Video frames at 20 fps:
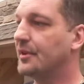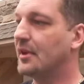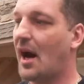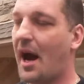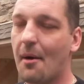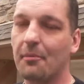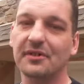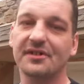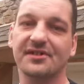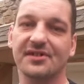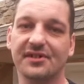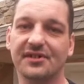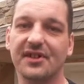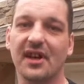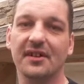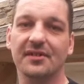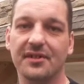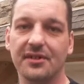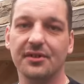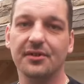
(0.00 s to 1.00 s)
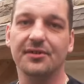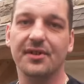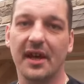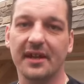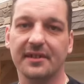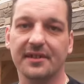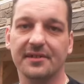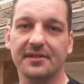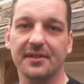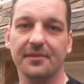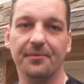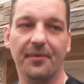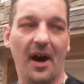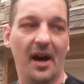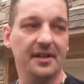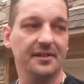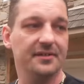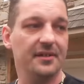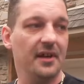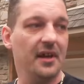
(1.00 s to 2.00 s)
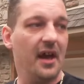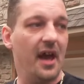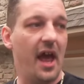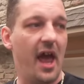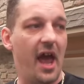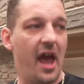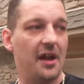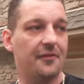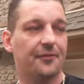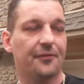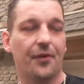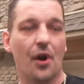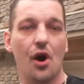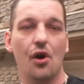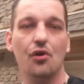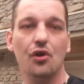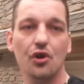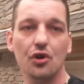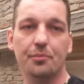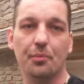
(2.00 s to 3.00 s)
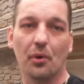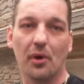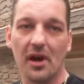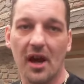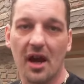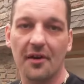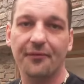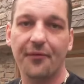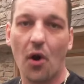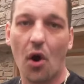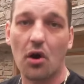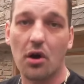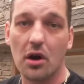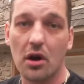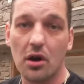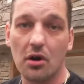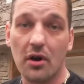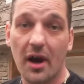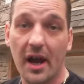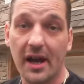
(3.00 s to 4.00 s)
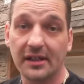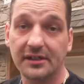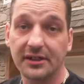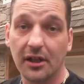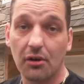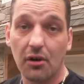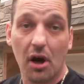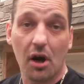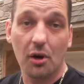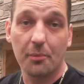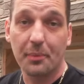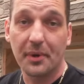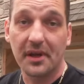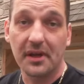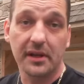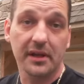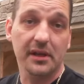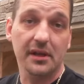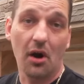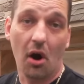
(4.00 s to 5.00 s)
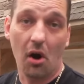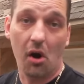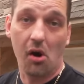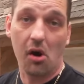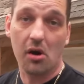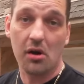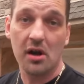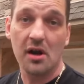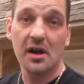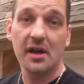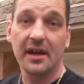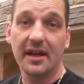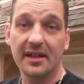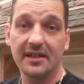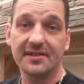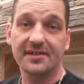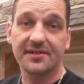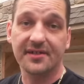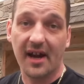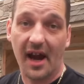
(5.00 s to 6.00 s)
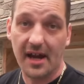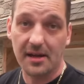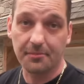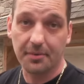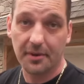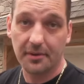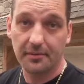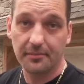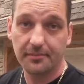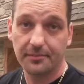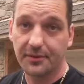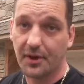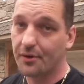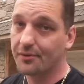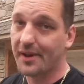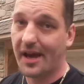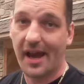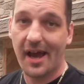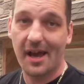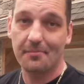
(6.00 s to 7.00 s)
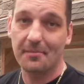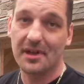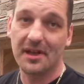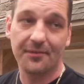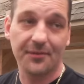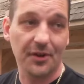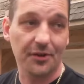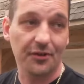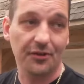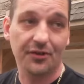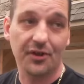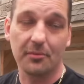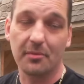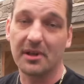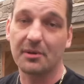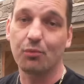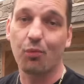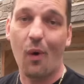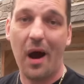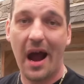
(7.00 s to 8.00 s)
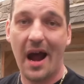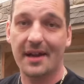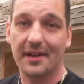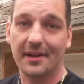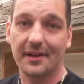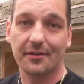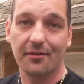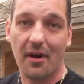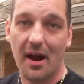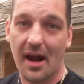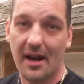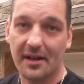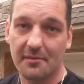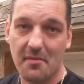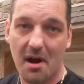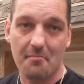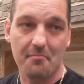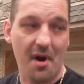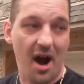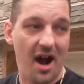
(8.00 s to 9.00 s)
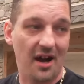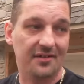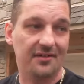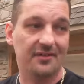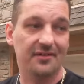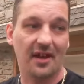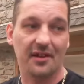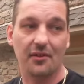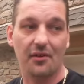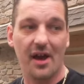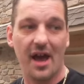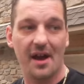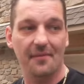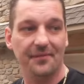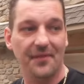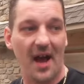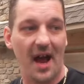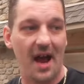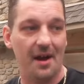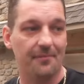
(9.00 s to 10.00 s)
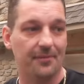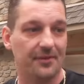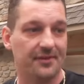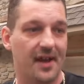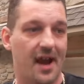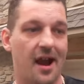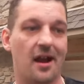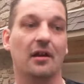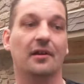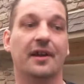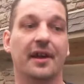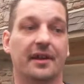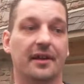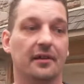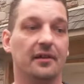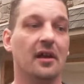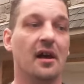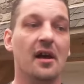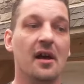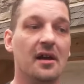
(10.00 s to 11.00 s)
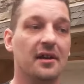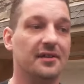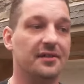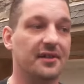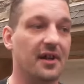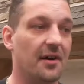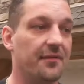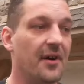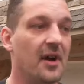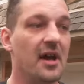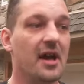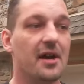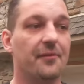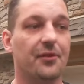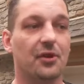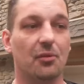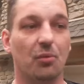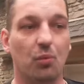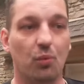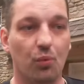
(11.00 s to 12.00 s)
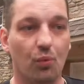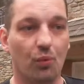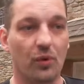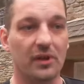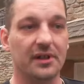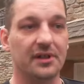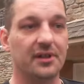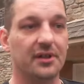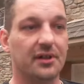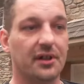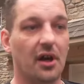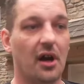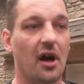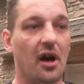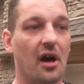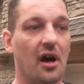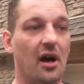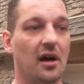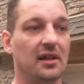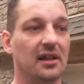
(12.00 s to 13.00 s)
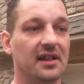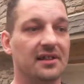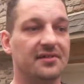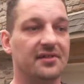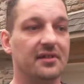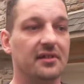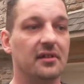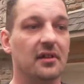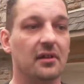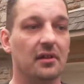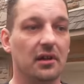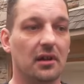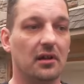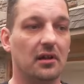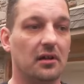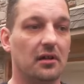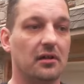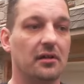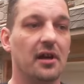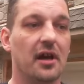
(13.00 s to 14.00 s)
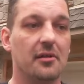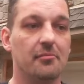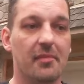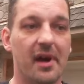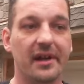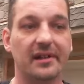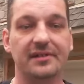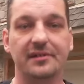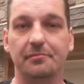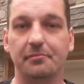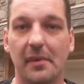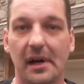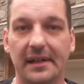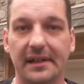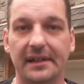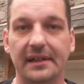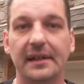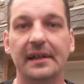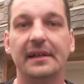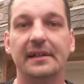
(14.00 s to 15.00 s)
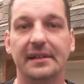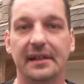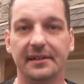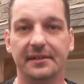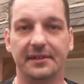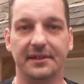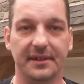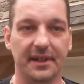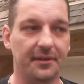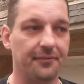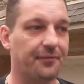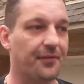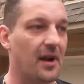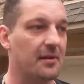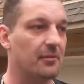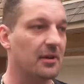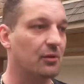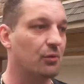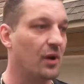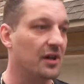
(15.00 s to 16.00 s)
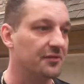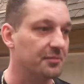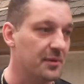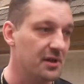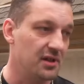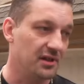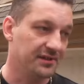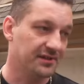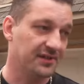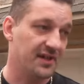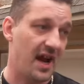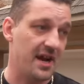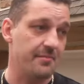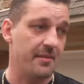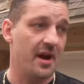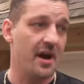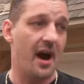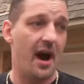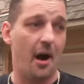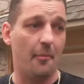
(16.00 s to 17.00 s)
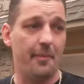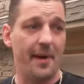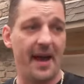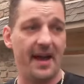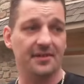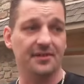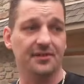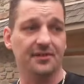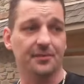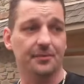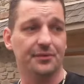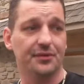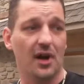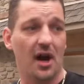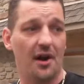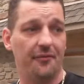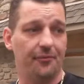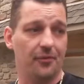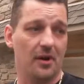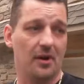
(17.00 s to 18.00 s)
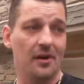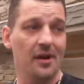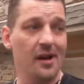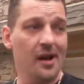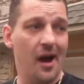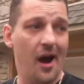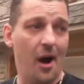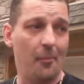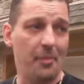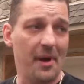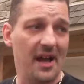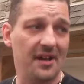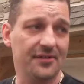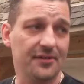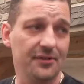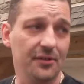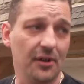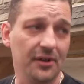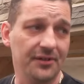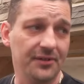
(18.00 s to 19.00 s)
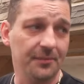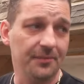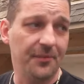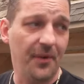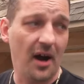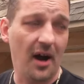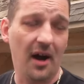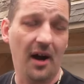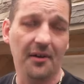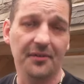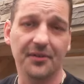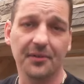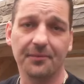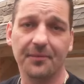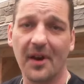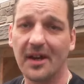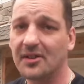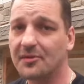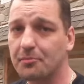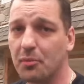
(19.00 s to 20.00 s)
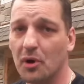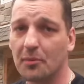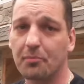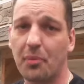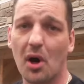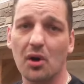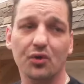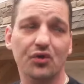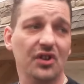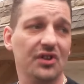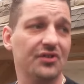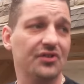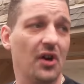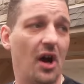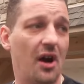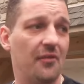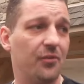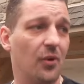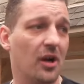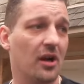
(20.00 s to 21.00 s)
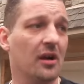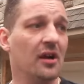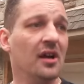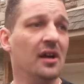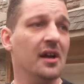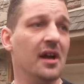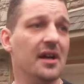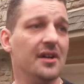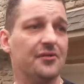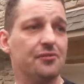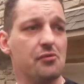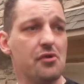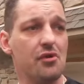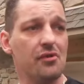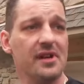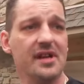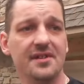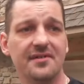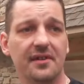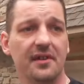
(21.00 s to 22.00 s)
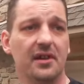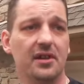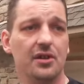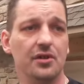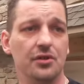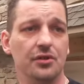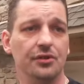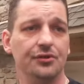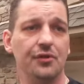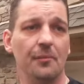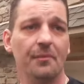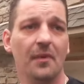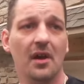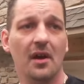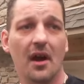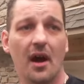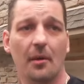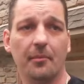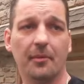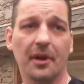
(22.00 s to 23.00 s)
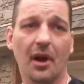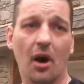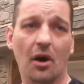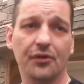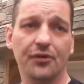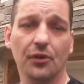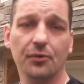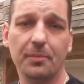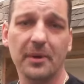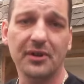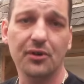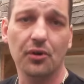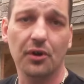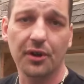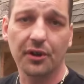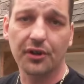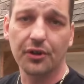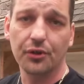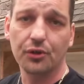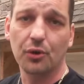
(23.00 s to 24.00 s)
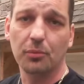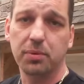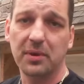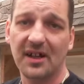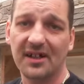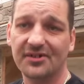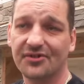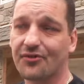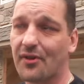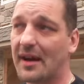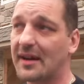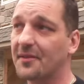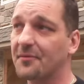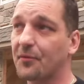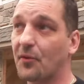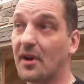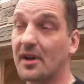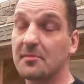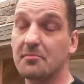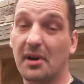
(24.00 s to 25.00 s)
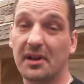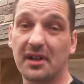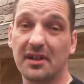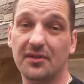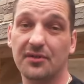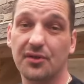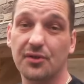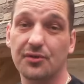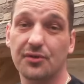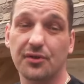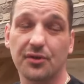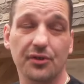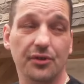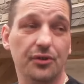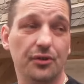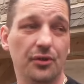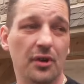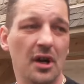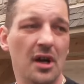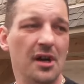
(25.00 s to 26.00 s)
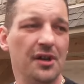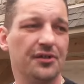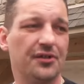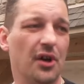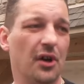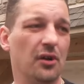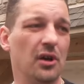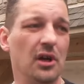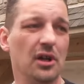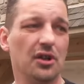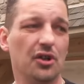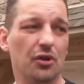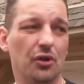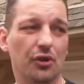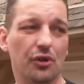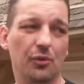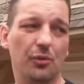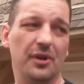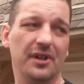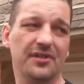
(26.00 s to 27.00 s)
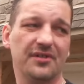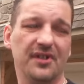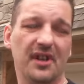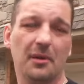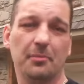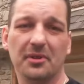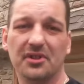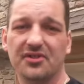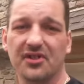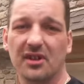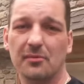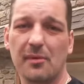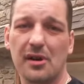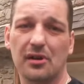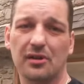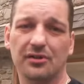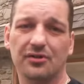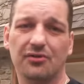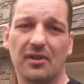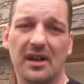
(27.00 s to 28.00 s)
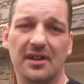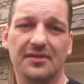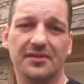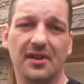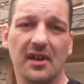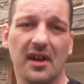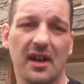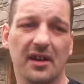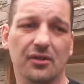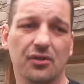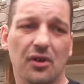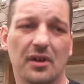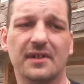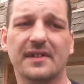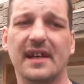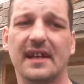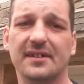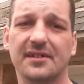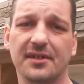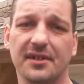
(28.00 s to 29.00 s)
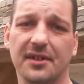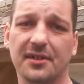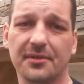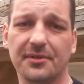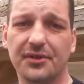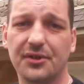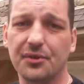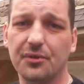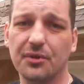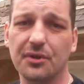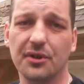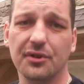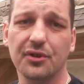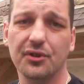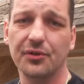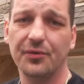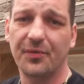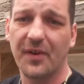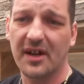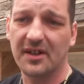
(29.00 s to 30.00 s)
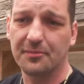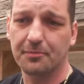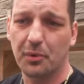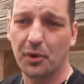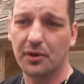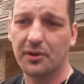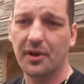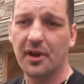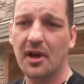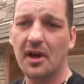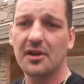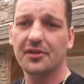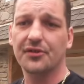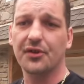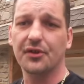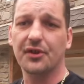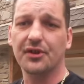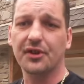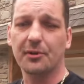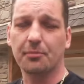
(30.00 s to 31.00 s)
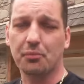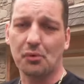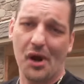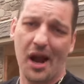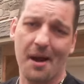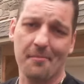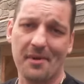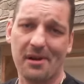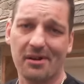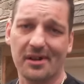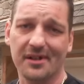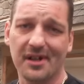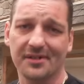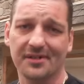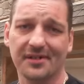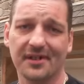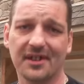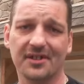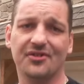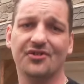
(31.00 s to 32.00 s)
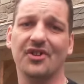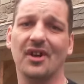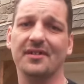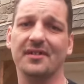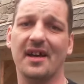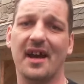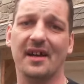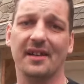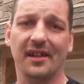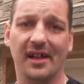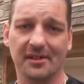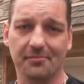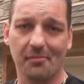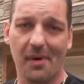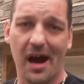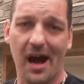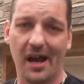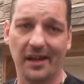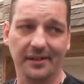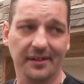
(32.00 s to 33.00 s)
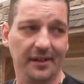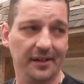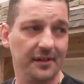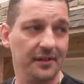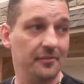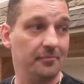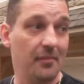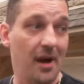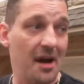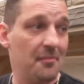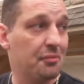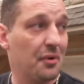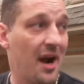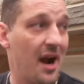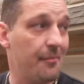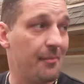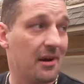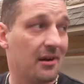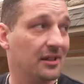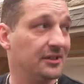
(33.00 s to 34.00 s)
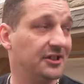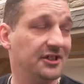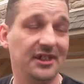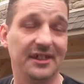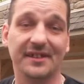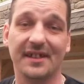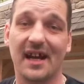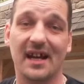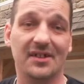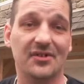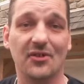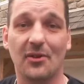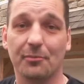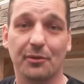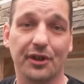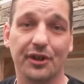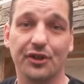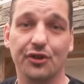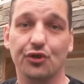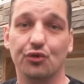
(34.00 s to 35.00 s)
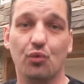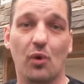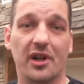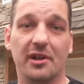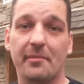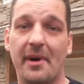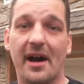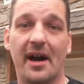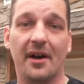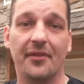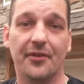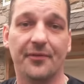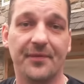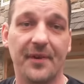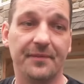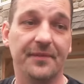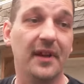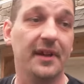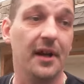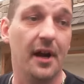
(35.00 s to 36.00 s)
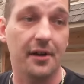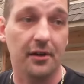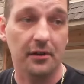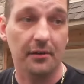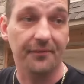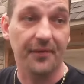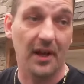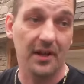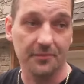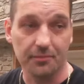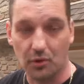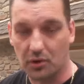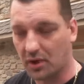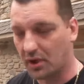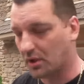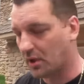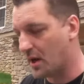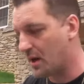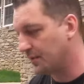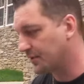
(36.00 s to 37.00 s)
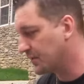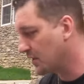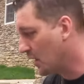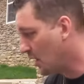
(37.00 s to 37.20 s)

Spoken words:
I would suggest that you take this advice. Add Fro Hooper, F-R-O-H-O-O-P-E-R, in Skype. Don't add me if you're just going to be whining and crying in my box because I don't have time for tire kicking stuff. If you're willing to listen, learn, and make some money, then friend request me on Skype. I'll pass you some software. I'll pass you on some Facebook posting software. It's real easy to use. I'm going to also be doing a Google Plus training for anybody that's using Google. So you're going to want to set up a Gmail address and hook that to your new Facebook so that your primary doesn't get shut down like mine did. My primary shut down, so I'm going to use one of my other 1,500 Facebook accounts.